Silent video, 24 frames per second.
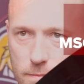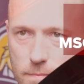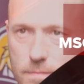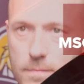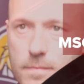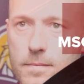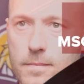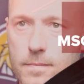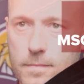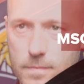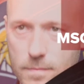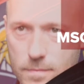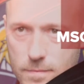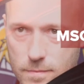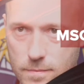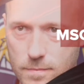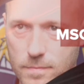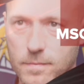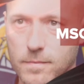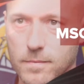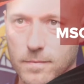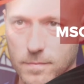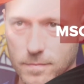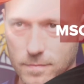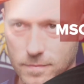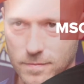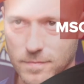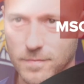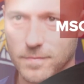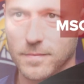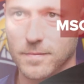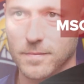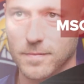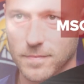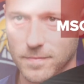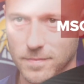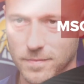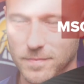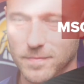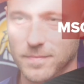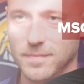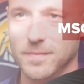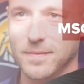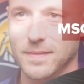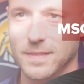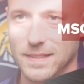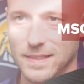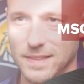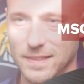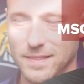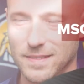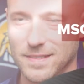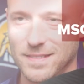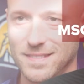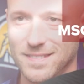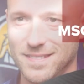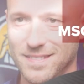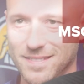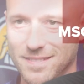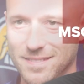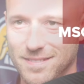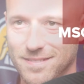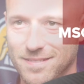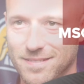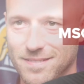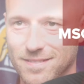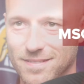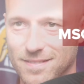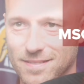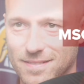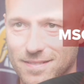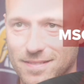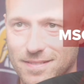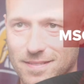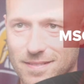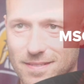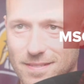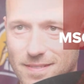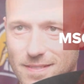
men's soccer coach Aaron Lewis. We are here for the